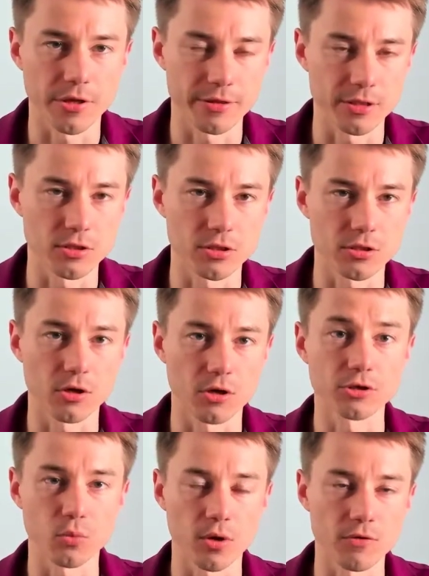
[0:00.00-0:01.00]
This is
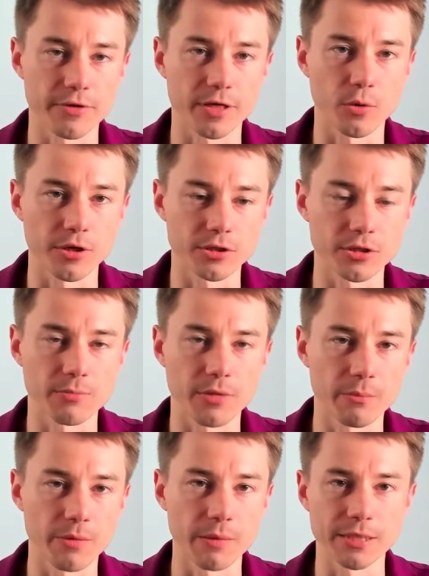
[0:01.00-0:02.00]
also one of the questions my
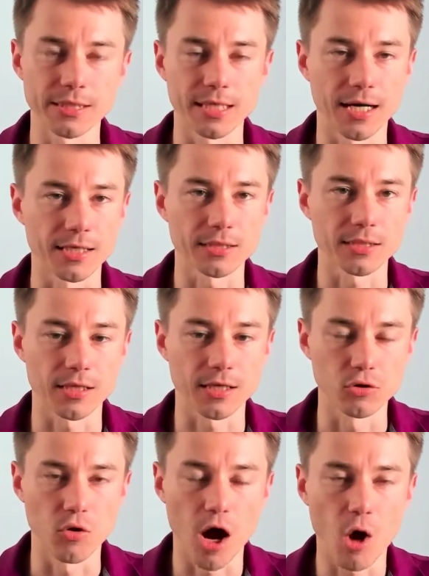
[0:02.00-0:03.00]
mentee asked. Like,
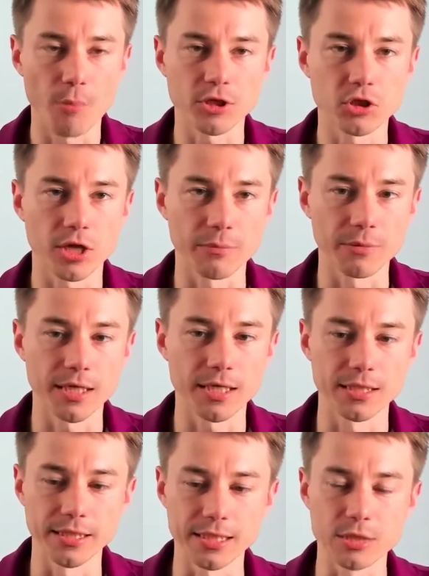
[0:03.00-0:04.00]
how much time can
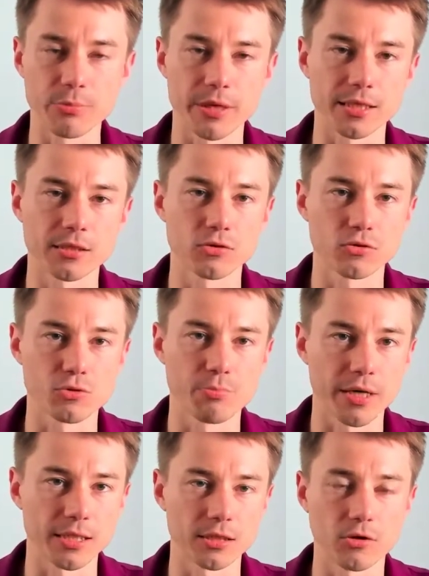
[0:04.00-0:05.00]
he expect to
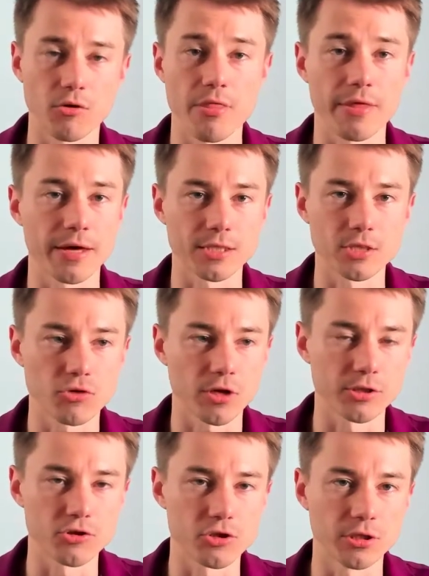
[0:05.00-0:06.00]
spend on the
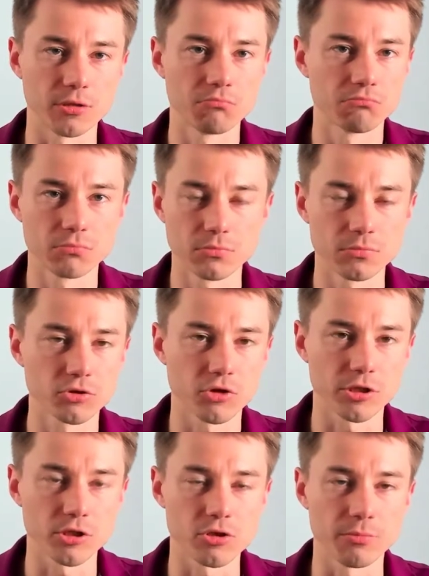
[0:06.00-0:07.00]
strategy
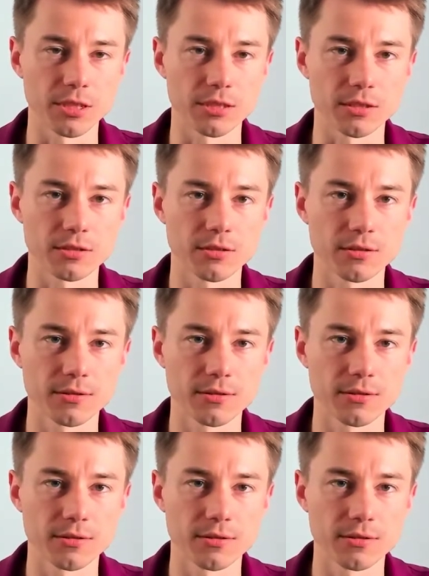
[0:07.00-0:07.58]
meetings?